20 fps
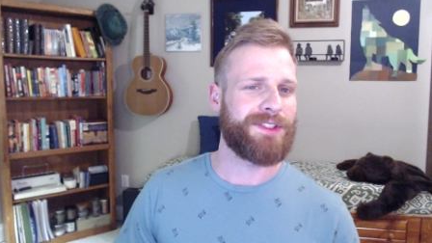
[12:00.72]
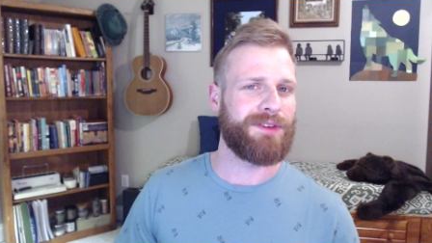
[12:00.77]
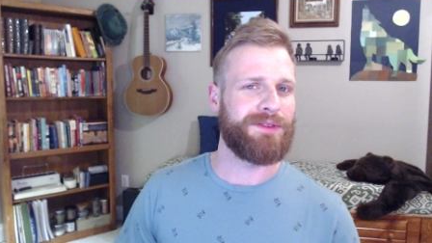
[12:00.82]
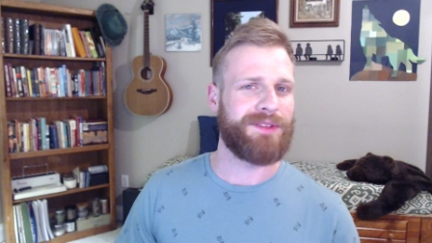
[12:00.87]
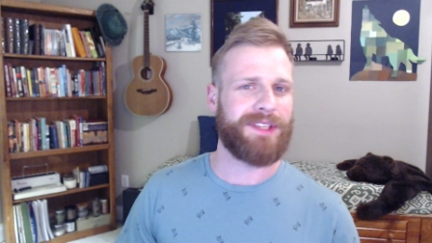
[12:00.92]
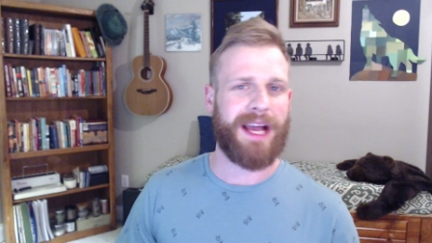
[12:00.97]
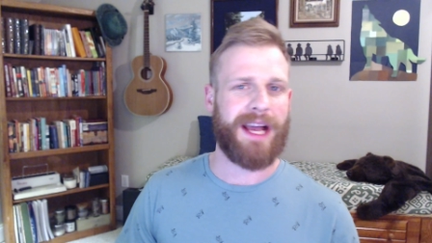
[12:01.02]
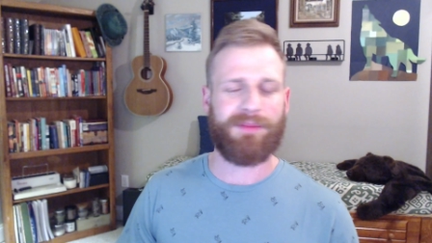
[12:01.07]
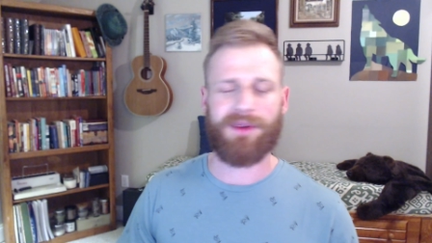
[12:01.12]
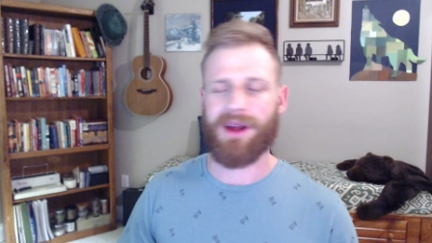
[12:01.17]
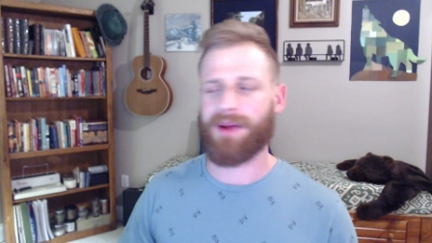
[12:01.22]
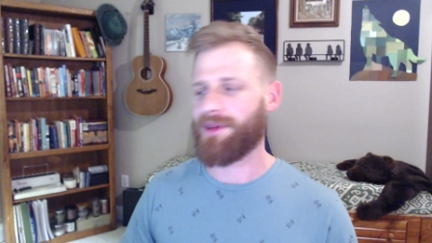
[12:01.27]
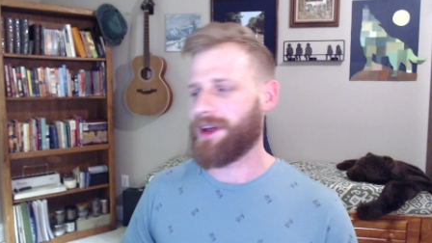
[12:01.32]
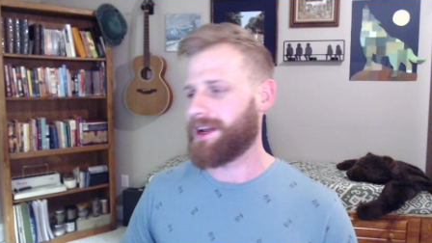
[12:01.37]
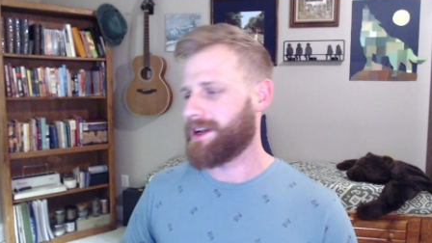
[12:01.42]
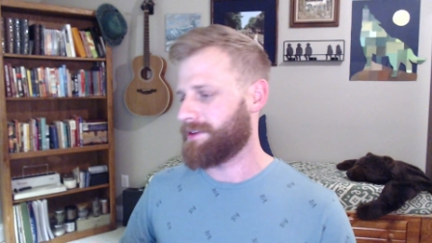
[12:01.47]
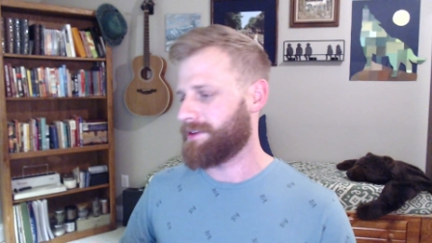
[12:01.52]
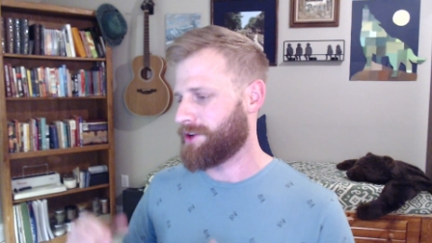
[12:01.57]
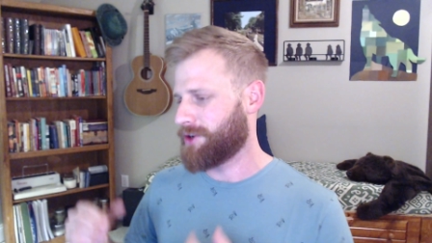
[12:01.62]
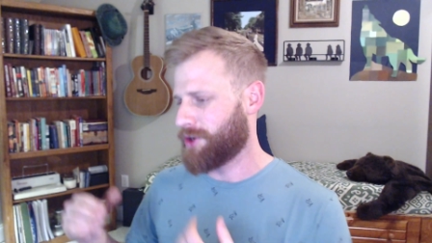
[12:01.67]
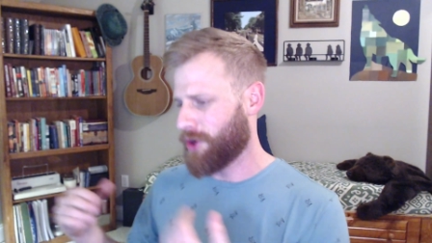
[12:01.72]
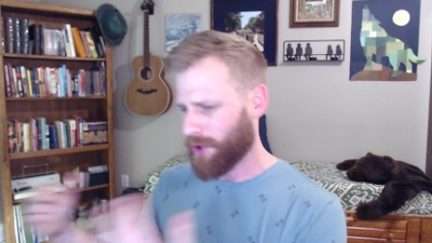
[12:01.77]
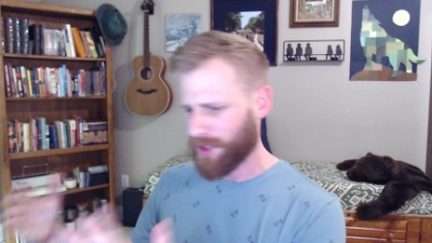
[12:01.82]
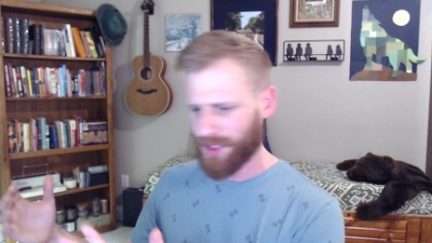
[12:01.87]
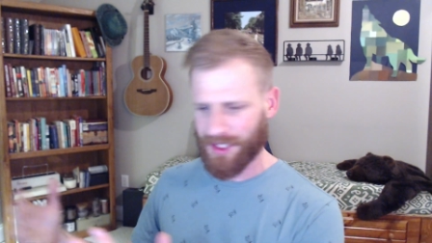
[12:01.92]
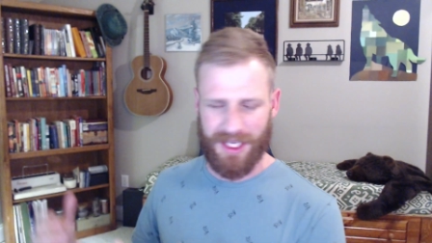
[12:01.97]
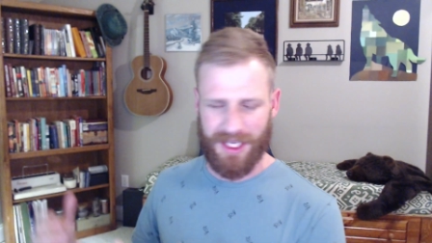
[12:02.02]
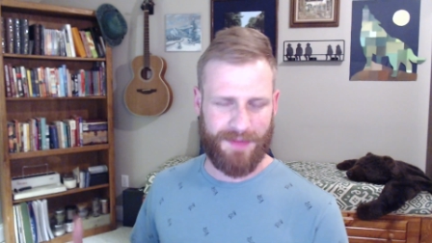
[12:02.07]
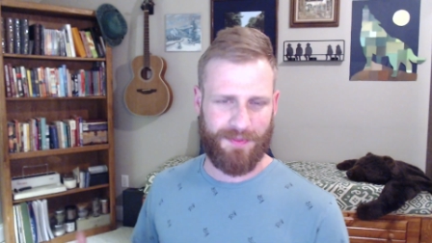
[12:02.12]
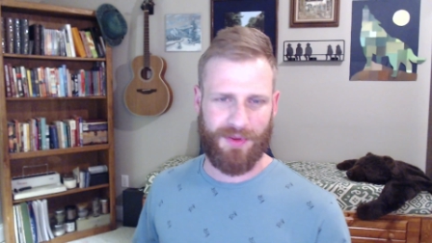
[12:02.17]
So Zac Brown Band
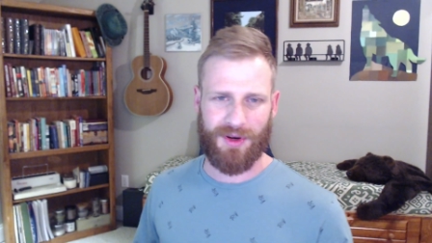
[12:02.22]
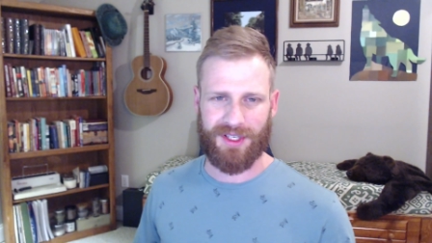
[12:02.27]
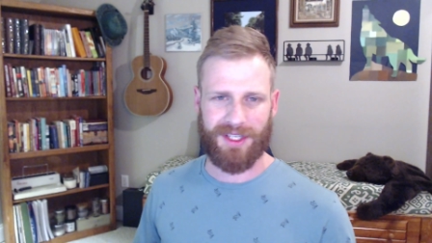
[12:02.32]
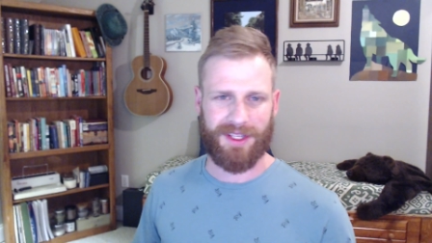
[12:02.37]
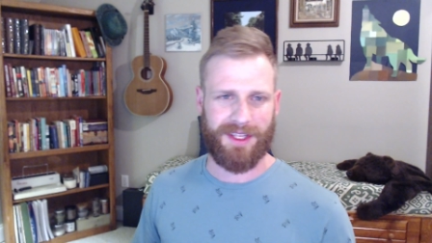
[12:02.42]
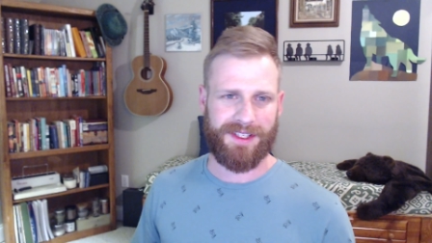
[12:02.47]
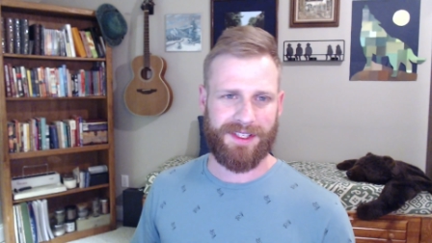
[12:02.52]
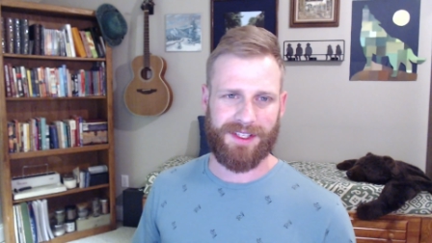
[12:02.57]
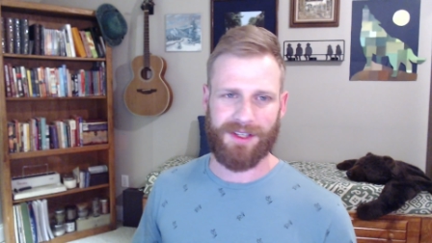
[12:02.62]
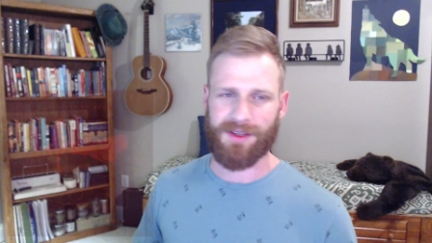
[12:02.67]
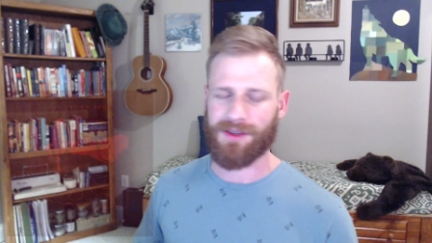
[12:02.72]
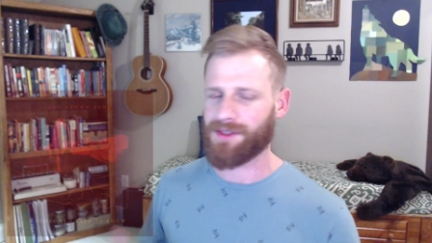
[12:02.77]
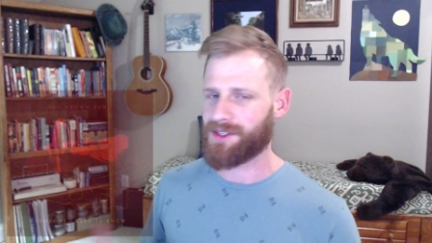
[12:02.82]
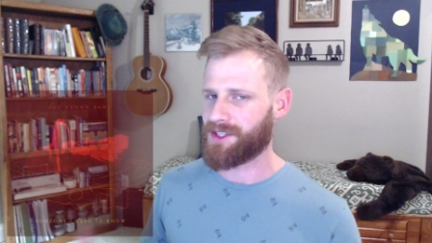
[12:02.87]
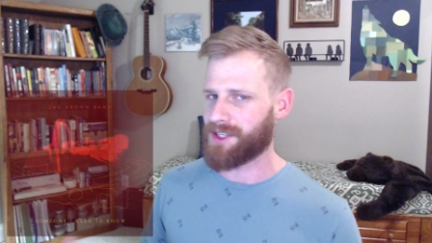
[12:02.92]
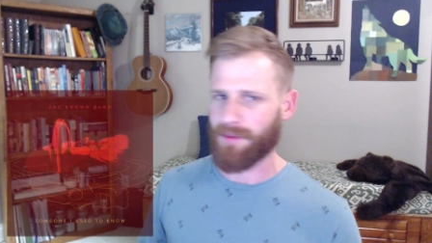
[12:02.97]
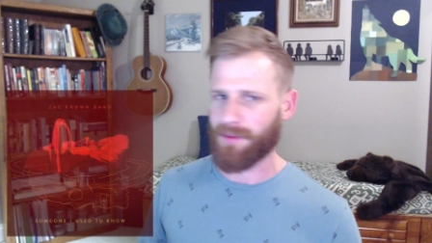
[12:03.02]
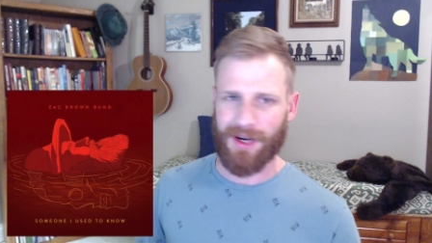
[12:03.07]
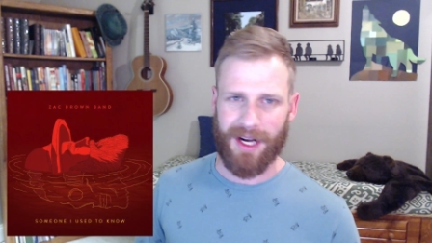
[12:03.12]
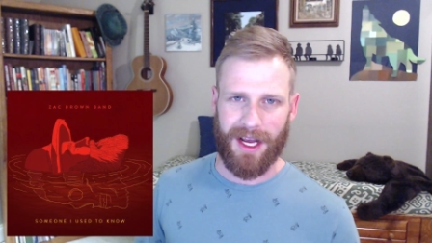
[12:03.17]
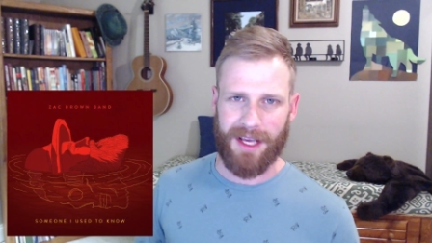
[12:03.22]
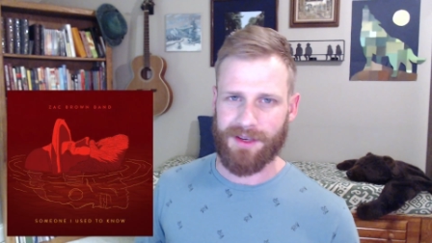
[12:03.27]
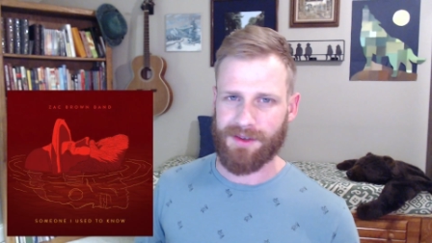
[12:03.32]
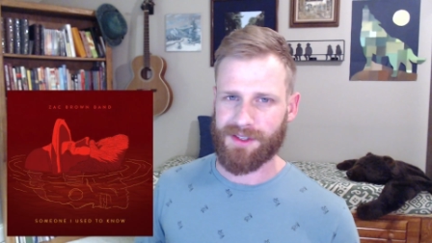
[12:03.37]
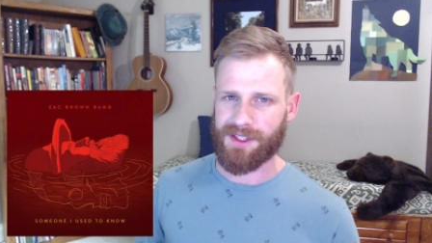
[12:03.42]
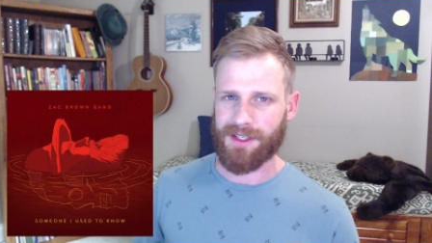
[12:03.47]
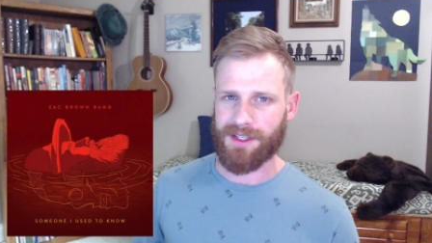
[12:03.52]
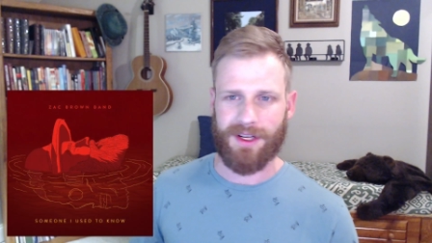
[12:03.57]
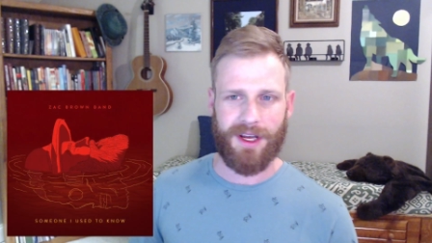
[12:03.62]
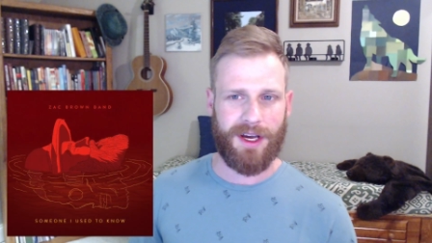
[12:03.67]
currently is pushing the single "Someone I
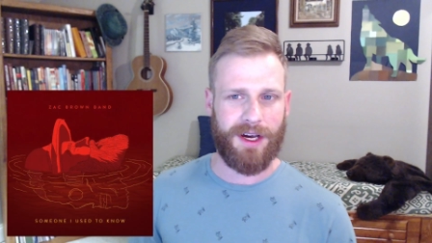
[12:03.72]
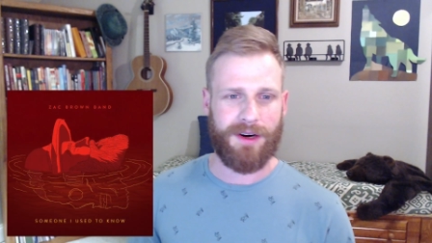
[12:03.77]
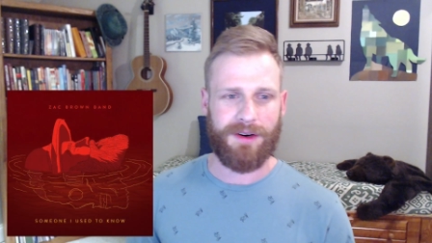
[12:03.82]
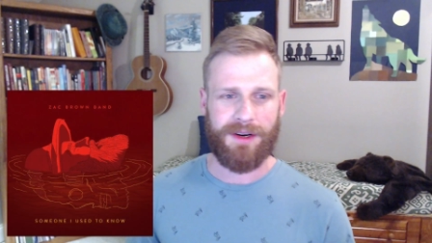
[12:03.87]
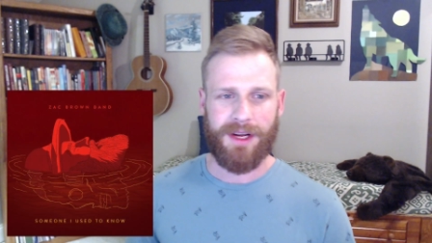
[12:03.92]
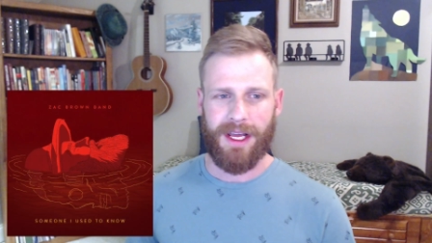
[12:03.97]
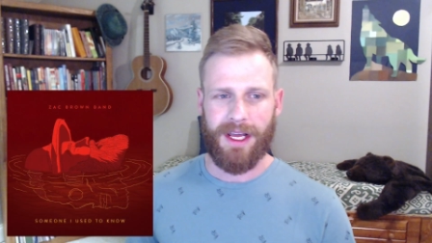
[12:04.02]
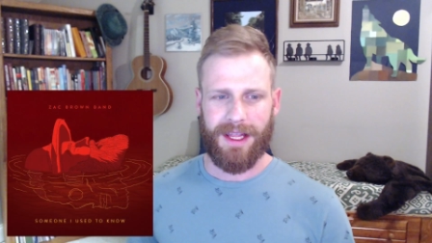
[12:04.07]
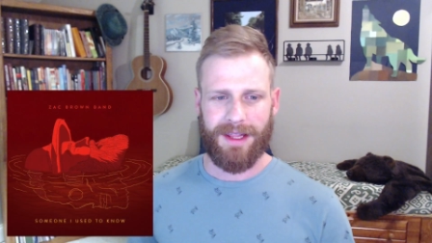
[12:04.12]
Used to Know"